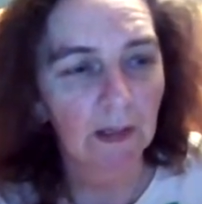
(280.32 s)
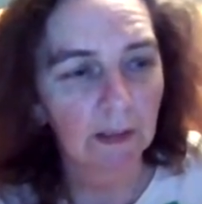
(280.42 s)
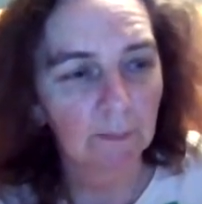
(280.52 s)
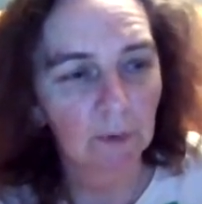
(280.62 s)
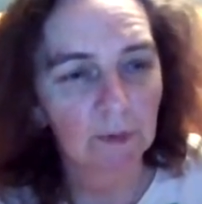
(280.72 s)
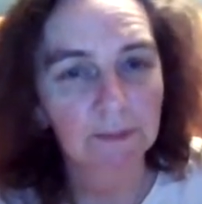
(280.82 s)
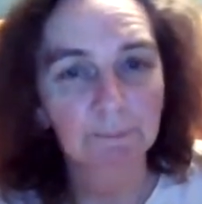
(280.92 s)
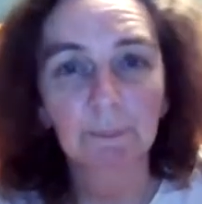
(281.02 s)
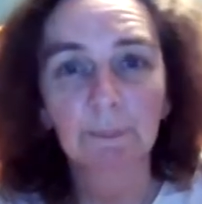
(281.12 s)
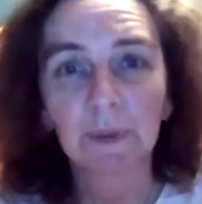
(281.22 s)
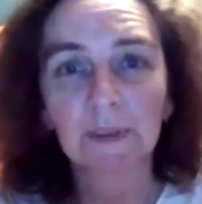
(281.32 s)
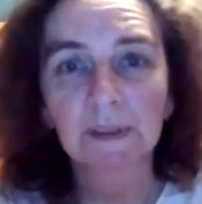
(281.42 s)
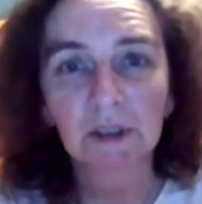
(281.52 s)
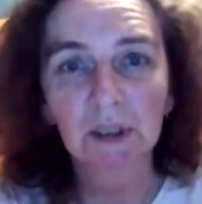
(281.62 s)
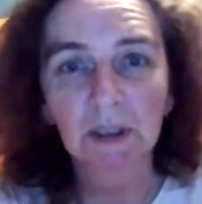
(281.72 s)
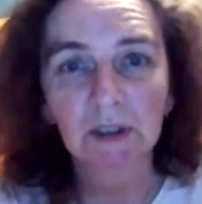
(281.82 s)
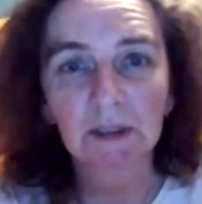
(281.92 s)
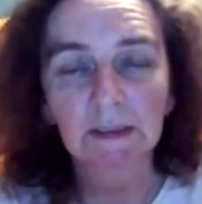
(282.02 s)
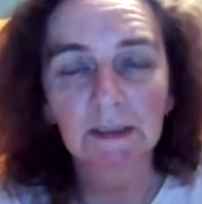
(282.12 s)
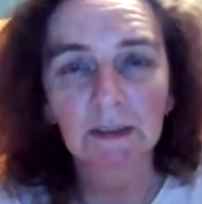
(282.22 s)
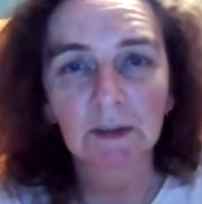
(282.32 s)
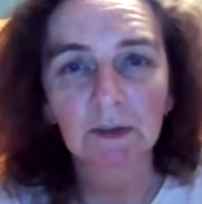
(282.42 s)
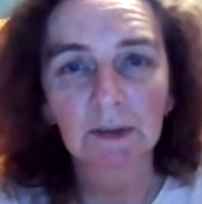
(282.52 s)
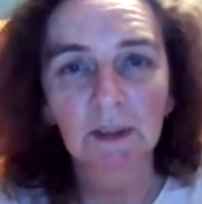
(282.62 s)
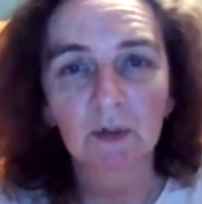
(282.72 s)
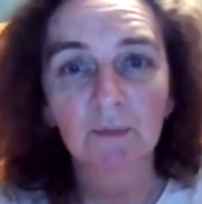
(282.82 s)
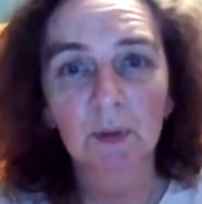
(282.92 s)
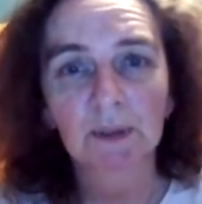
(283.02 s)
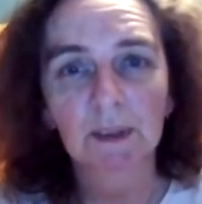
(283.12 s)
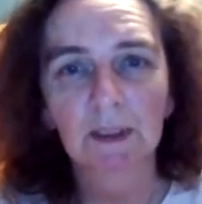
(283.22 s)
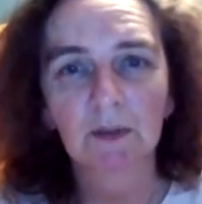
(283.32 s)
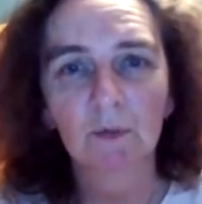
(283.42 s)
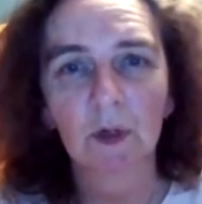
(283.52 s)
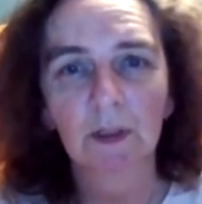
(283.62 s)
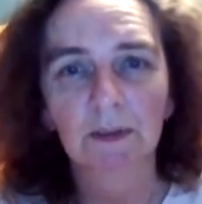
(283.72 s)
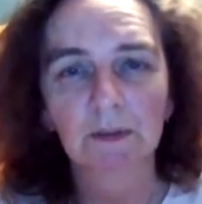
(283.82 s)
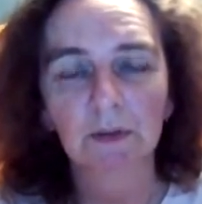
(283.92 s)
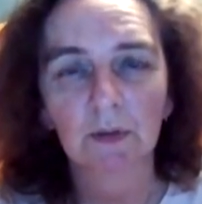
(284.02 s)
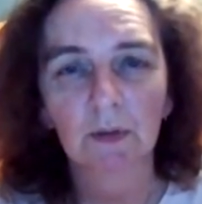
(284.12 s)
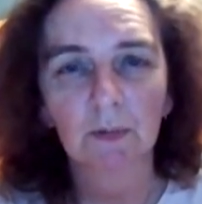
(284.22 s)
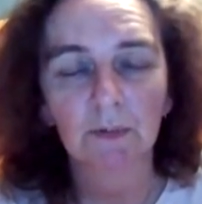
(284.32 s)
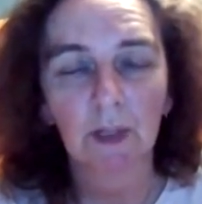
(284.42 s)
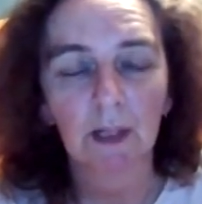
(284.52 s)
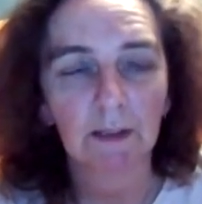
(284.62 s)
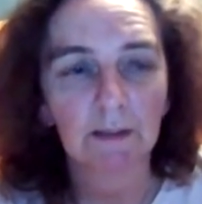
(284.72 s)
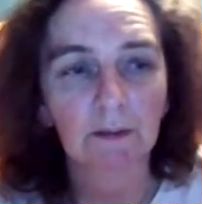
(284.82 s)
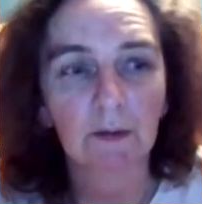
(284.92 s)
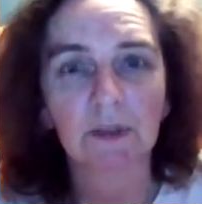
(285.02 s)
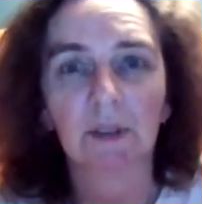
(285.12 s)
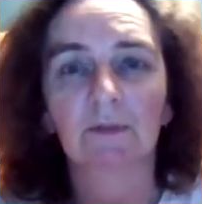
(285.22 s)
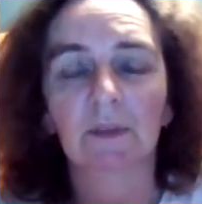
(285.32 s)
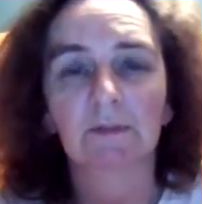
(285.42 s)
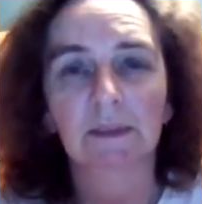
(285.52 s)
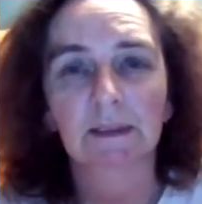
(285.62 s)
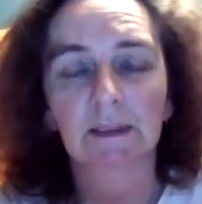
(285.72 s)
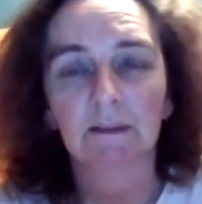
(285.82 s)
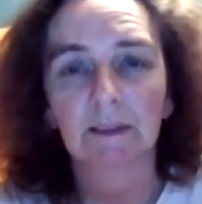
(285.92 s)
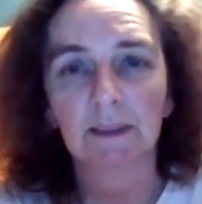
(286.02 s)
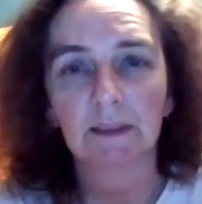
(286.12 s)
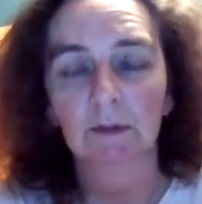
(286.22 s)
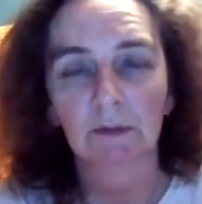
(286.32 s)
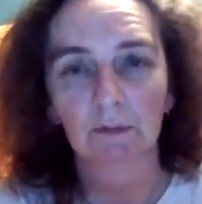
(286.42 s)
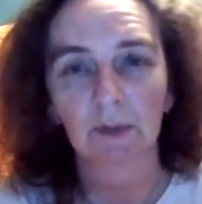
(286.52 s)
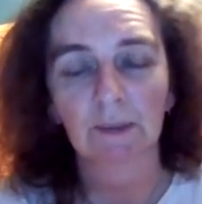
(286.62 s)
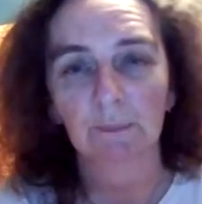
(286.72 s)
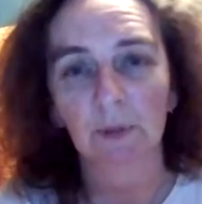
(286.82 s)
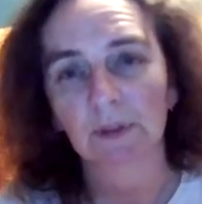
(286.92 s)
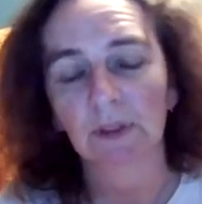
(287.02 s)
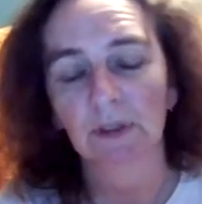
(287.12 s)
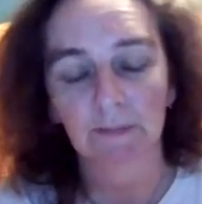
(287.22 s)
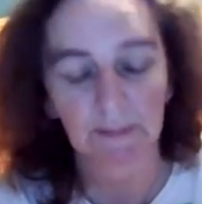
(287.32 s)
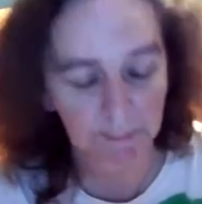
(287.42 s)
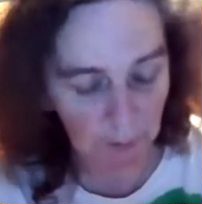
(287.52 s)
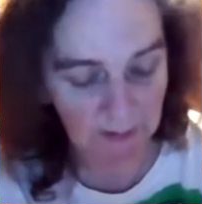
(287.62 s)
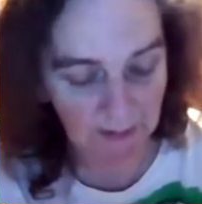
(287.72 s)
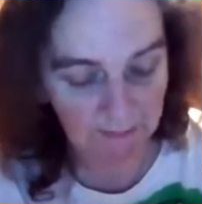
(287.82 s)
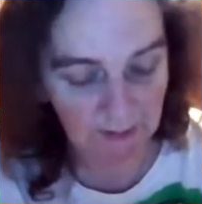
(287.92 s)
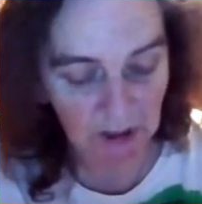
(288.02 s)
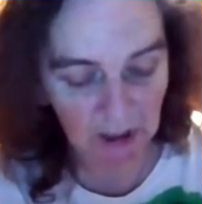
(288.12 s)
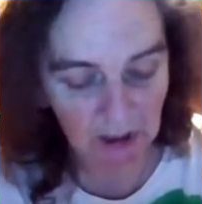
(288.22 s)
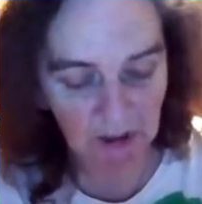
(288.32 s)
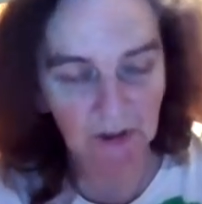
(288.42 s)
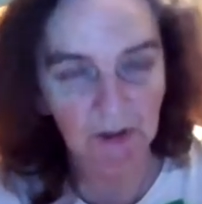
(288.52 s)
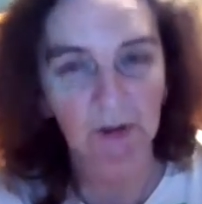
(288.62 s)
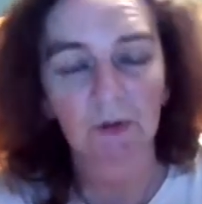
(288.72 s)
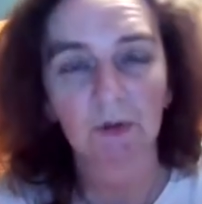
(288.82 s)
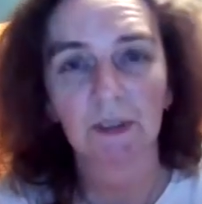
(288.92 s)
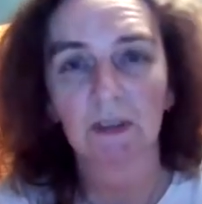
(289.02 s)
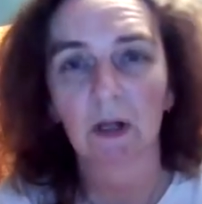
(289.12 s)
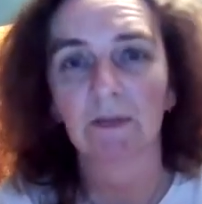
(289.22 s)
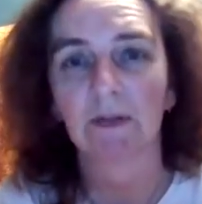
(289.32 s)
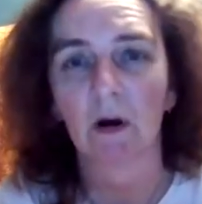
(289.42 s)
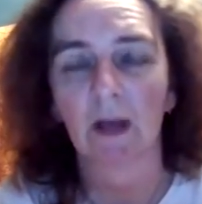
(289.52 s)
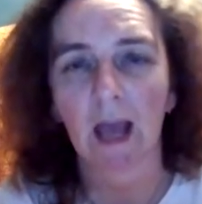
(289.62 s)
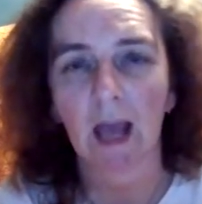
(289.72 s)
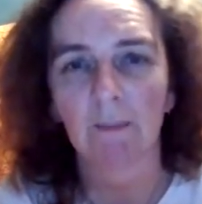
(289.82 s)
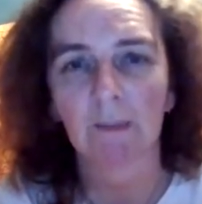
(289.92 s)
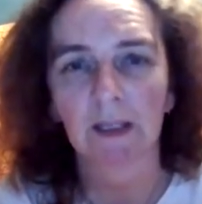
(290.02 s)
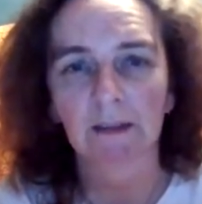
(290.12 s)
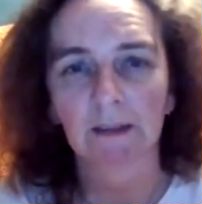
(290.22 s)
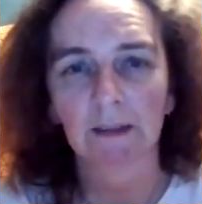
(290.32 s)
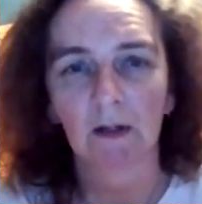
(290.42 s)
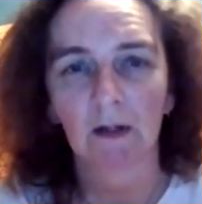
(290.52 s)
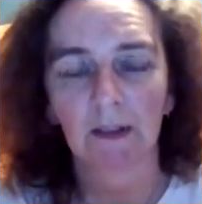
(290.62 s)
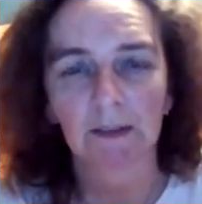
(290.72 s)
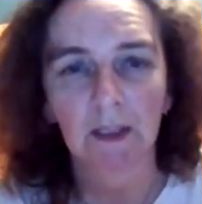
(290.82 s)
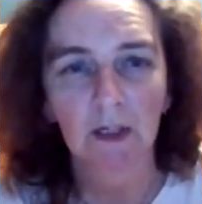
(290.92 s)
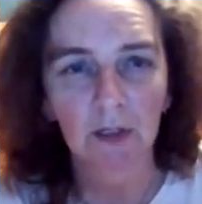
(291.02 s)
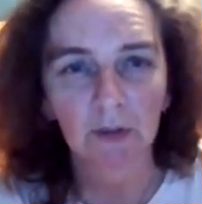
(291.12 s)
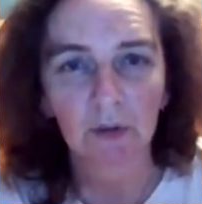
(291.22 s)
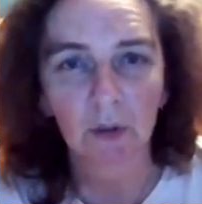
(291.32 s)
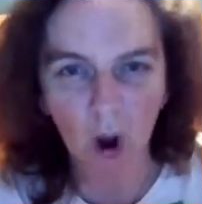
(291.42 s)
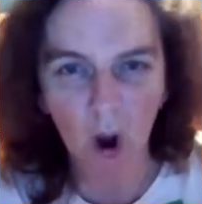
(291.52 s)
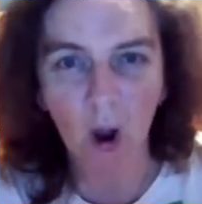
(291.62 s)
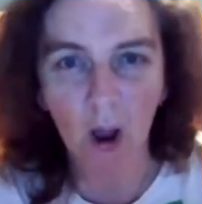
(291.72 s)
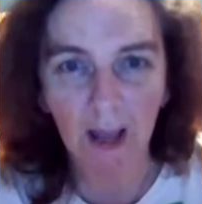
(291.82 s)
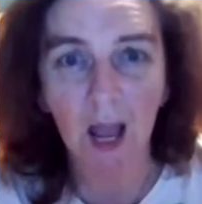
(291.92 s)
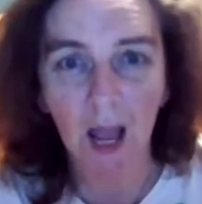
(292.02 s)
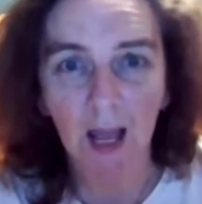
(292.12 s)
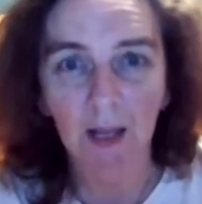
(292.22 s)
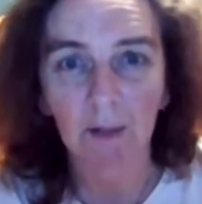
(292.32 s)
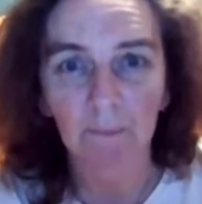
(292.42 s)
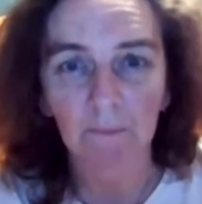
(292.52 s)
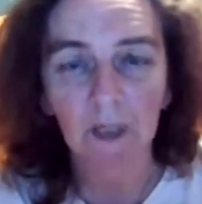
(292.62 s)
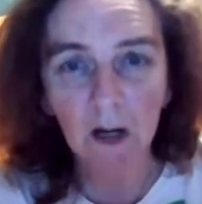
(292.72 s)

It was putting suggestions into yourself, positive ones, and Gurdjieff gives us these great positive suggestions to do the I am exercise. I am,